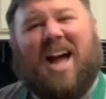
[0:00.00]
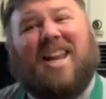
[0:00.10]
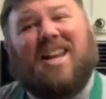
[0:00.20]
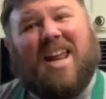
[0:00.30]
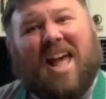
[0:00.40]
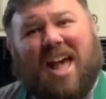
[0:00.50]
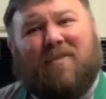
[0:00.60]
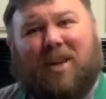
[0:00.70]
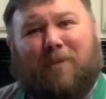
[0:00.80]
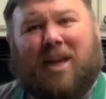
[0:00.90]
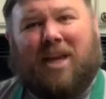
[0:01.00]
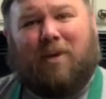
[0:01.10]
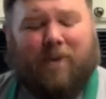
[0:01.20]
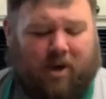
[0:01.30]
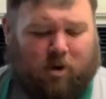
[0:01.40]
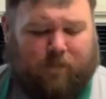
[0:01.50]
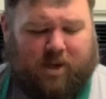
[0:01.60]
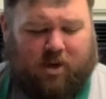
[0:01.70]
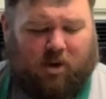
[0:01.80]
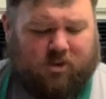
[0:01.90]
I didn't have any baking powder, but
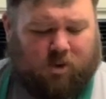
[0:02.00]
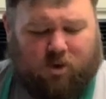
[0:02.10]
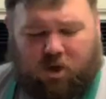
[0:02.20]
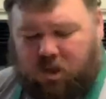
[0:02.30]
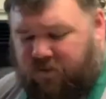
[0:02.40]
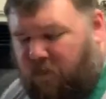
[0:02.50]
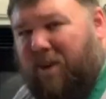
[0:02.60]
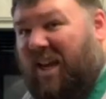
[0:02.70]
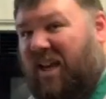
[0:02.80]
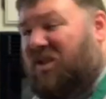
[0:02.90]
it also calls for baking